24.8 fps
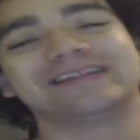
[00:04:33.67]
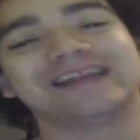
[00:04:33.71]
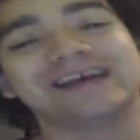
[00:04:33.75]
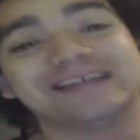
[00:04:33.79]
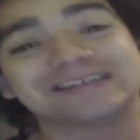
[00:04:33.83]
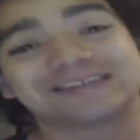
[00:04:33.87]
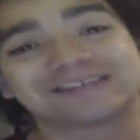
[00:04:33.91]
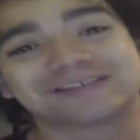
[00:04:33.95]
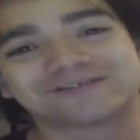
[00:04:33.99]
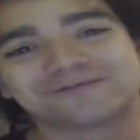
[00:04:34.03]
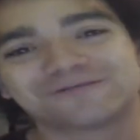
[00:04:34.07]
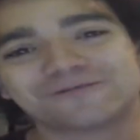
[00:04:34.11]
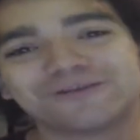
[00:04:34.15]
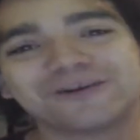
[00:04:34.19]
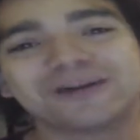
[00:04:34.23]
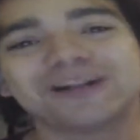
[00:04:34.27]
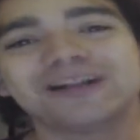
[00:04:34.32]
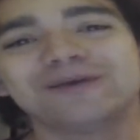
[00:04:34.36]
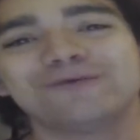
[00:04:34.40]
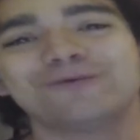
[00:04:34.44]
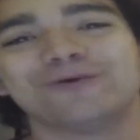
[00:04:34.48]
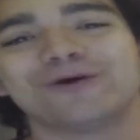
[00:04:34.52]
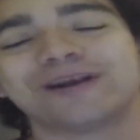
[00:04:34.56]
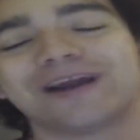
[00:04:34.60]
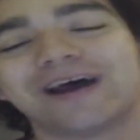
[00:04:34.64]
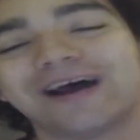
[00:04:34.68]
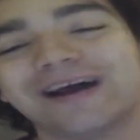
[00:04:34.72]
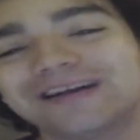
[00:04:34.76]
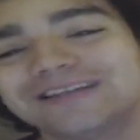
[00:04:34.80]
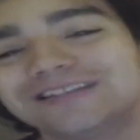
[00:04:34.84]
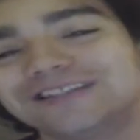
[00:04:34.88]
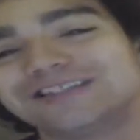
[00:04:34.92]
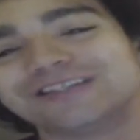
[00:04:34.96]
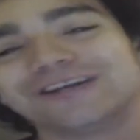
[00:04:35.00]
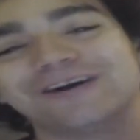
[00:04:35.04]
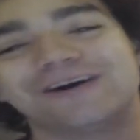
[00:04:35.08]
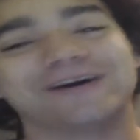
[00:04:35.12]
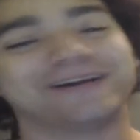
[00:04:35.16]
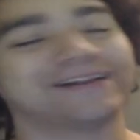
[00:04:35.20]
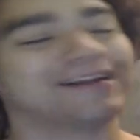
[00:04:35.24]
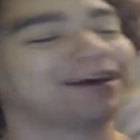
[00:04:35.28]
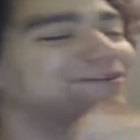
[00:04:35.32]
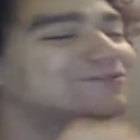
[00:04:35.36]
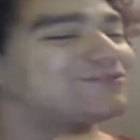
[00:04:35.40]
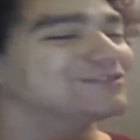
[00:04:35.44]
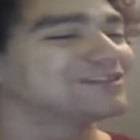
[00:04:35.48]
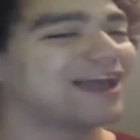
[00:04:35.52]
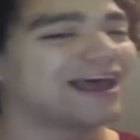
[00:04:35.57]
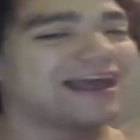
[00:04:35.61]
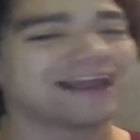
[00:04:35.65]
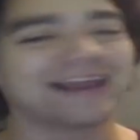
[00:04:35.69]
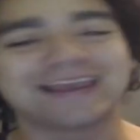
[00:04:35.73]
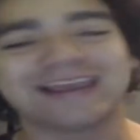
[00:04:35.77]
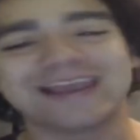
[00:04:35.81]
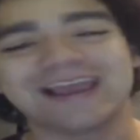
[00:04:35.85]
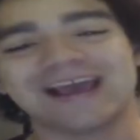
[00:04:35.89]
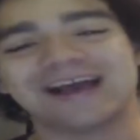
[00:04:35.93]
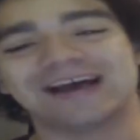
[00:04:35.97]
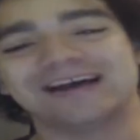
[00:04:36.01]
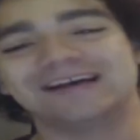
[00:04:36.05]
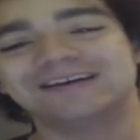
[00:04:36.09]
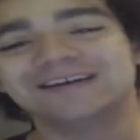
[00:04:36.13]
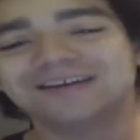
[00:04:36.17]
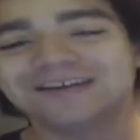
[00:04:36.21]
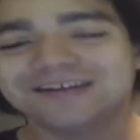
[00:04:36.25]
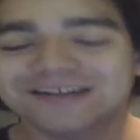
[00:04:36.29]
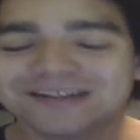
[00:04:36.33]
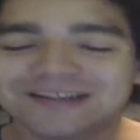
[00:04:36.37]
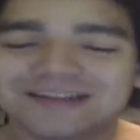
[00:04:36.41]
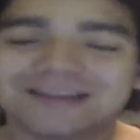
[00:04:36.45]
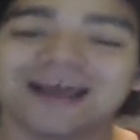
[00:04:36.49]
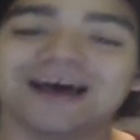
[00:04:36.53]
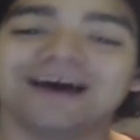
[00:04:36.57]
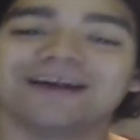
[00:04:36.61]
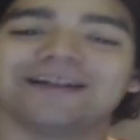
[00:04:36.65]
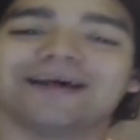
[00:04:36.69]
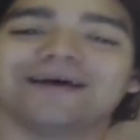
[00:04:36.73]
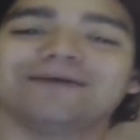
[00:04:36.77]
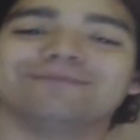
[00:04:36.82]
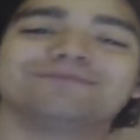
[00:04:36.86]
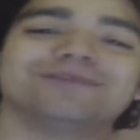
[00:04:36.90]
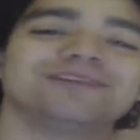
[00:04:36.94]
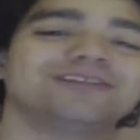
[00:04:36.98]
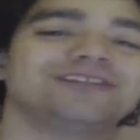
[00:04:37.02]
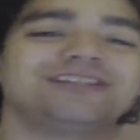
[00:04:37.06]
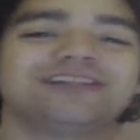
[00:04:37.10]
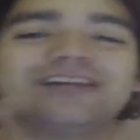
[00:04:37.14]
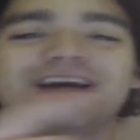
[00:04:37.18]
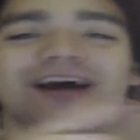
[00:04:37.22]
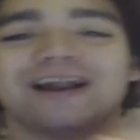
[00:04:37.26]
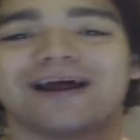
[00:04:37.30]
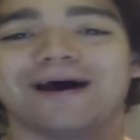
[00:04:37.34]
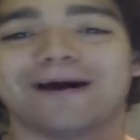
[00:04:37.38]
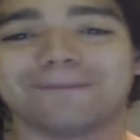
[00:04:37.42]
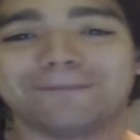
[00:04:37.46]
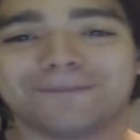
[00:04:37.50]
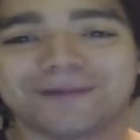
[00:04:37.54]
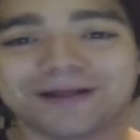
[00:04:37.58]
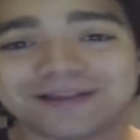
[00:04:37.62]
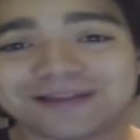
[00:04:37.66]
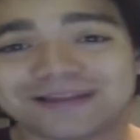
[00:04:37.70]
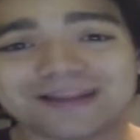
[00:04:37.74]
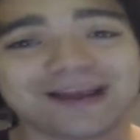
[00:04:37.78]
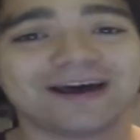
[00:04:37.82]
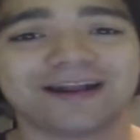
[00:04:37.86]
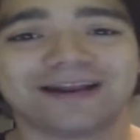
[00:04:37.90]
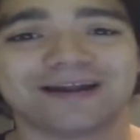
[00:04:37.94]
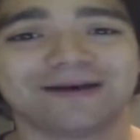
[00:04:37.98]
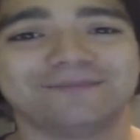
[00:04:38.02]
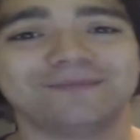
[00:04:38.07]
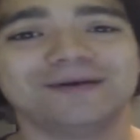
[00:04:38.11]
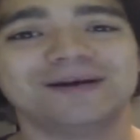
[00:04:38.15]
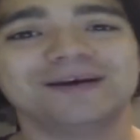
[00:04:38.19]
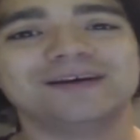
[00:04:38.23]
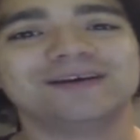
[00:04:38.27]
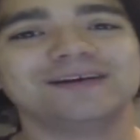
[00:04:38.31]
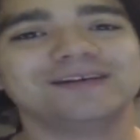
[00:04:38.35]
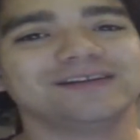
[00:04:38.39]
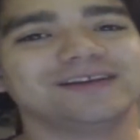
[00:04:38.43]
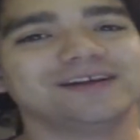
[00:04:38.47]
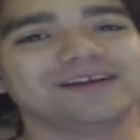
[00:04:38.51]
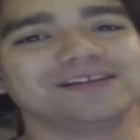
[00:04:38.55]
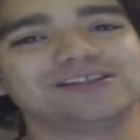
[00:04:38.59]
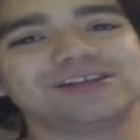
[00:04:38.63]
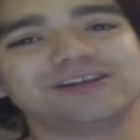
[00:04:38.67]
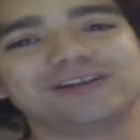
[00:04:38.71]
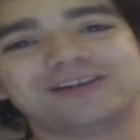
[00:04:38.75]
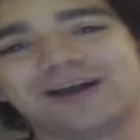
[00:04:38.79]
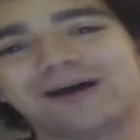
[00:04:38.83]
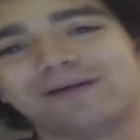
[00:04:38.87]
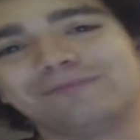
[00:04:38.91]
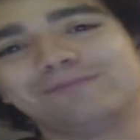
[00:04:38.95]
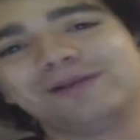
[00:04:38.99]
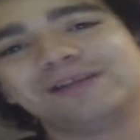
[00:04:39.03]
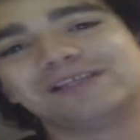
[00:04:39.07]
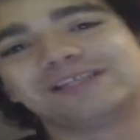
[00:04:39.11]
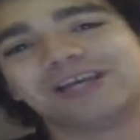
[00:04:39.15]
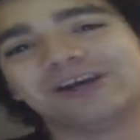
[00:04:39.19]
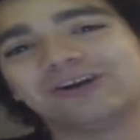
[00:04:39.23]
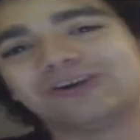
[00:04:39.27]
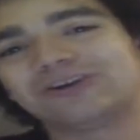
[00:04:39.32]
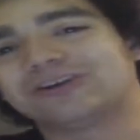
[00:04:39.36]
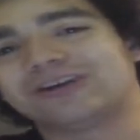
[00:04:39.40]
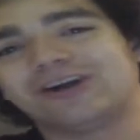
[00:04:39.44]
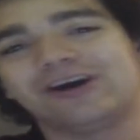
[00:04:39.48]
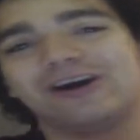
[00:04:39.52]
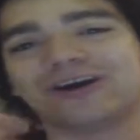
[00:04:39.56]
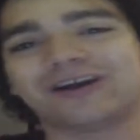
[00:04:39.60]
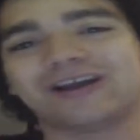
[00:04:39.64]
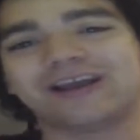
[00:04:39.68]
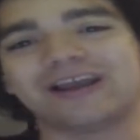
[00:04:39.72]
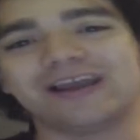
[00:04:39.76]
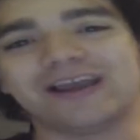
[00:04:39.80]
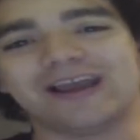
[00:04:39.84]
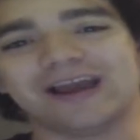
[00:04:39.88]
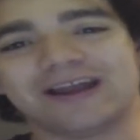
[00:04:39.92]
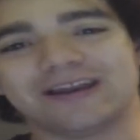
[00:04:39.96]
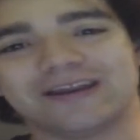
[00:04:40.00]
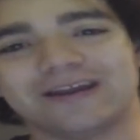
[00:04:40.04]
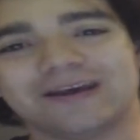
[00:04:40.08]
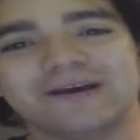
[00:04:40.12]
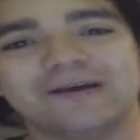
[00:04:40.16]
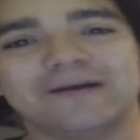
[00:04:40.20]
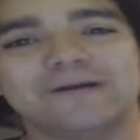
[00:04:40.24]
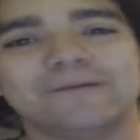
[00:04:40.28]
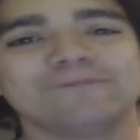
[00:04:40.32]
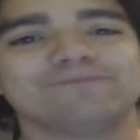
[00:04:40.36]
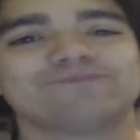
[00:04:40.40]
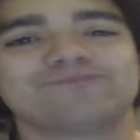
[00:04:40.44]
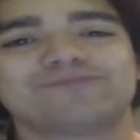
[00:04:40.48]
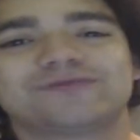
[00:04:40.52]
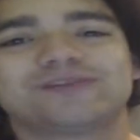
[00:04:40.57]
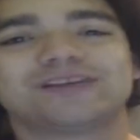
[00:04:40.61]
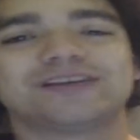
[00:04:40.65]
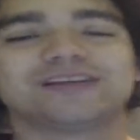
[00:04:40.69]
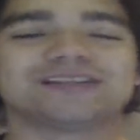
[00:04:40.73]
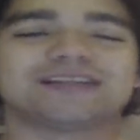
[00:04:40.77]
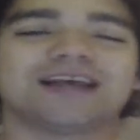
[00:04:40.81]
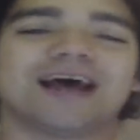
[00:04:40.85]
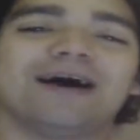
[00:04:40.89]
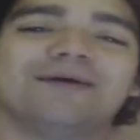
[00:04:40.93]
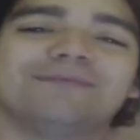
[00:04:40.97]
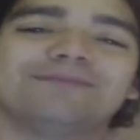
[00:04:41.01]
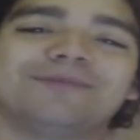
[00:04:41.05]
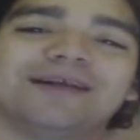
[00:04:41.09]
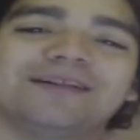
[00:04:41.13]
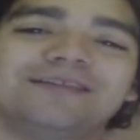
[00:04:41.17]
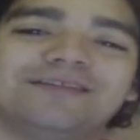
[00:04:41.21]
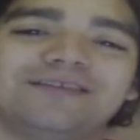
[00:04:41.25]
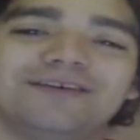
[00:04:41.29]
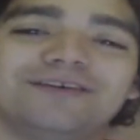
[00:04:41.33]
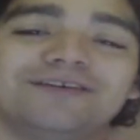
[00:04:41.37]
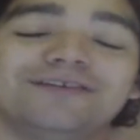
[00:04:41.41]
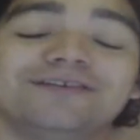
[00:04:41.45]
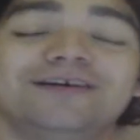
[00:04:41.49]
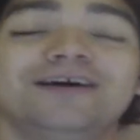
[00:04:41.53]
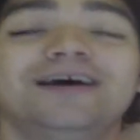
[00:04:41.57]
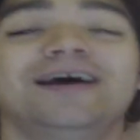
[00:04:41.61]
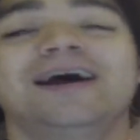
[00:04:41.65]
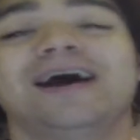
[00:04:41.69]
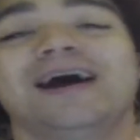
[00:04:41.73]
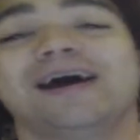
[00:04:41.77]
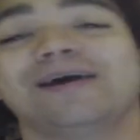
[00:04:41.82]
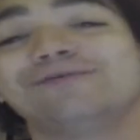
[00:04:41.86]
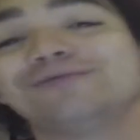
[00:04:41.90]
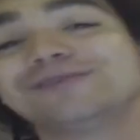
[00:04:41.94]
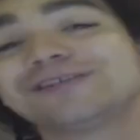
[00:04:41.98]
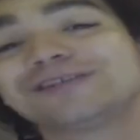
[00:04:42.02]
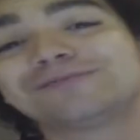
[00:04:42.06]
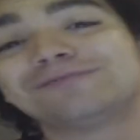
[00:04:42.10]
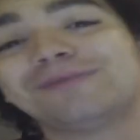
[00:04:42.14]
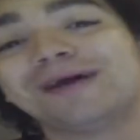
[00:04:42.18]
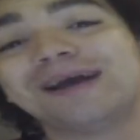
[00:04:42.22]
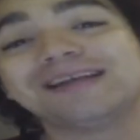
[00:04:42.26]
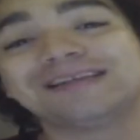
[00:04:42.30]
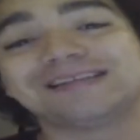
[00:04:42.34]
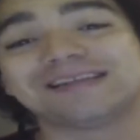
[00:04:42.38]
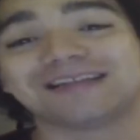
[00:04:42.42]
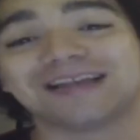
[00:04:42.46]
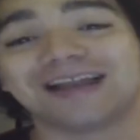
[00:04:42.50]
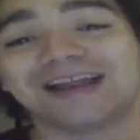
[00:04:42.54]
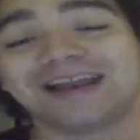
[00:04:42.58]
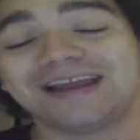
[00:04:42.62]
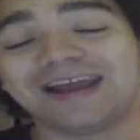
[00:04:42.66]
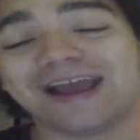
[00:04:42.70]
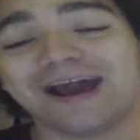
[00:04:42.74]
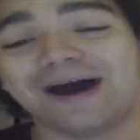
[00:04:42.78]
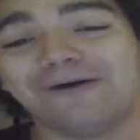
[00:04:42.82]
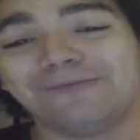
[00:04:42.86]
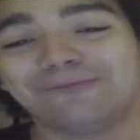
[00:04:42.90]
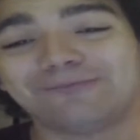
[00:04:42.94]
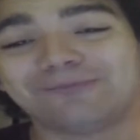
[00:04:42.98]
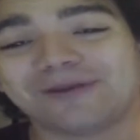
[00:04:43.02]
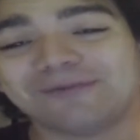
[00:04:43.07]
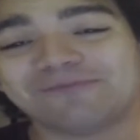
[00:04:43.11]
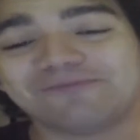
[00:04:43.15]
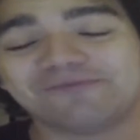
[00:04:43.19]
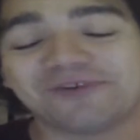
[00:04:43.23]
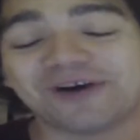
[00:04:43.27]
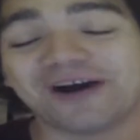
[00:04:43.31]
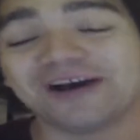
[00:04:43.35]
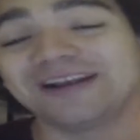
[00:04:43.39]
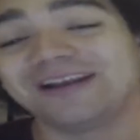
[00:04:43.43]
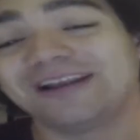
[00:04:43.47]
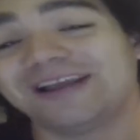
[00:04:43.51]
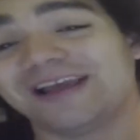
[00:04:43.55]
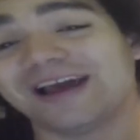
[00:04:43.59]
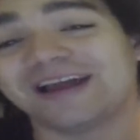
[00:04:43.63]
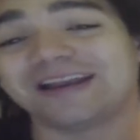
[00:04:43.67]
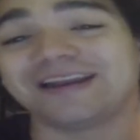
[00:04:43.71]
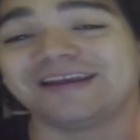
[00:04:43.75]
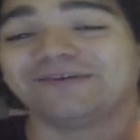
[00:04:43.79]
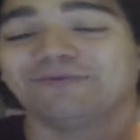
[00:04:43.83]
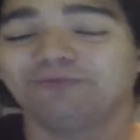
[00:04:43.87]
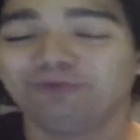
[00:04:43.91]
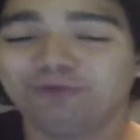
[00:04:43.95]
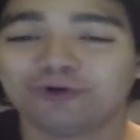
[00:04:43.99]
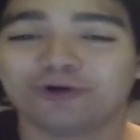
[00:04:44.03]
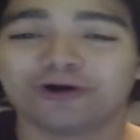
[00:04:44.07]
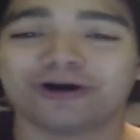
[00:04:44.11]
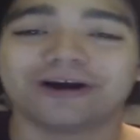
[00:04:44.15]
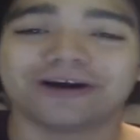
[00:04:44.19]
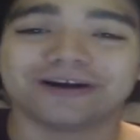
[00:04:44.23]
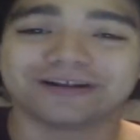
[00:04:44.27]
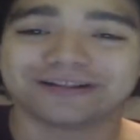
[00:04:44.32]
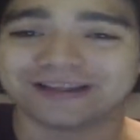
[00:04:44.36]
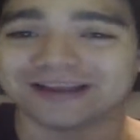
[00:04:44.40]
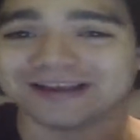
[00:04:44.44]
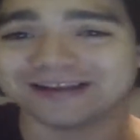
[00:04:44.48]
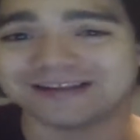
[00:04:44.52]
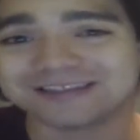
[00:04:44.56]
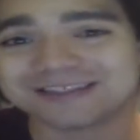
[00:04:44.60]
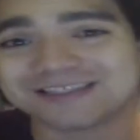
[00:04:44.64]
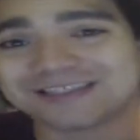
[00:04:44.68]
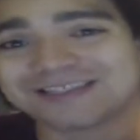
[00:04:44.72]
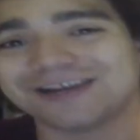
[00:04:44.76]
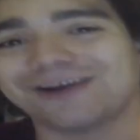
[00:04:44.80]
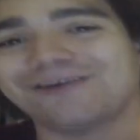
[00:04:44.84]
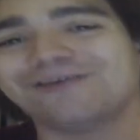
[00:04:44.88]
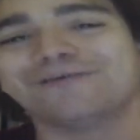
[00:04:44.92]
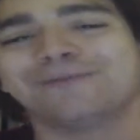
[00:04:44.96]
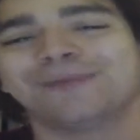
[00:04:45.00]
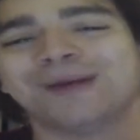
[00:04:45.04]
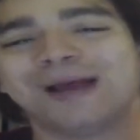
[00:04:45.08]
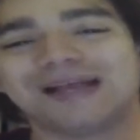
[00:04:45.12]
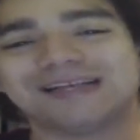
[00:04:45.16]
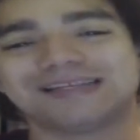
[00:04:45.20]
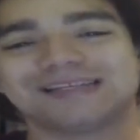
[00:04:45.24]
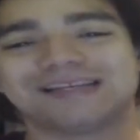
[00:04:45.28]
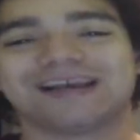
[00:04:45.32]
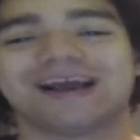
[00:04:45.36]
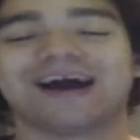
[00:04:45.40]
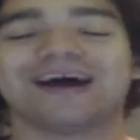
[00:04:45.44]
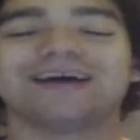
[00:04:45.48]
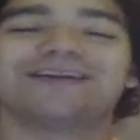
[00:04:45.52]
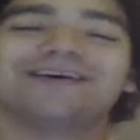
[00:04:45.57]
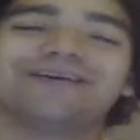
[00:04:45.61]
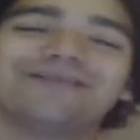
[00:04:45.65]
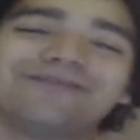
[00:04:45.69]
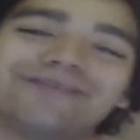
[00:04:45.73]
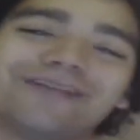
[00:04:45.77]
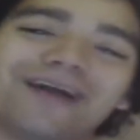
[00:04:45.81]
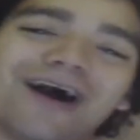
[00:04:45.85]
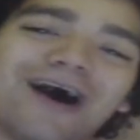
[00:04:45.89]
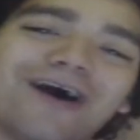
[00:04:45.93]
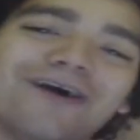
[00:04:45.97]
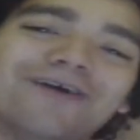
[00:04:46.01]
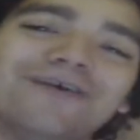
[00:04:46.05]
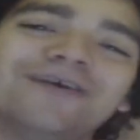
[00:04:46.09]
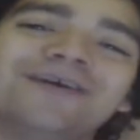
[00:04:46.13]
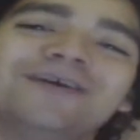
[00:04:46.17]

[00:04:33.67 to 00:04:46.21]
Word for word: That's really what I enjoyed. I was like, yeah, tell them to shut up and tell them they should not be so cocky and just help that dude. And was amazing that he helped him finally, and it worked. And it's so amazing. I don't know.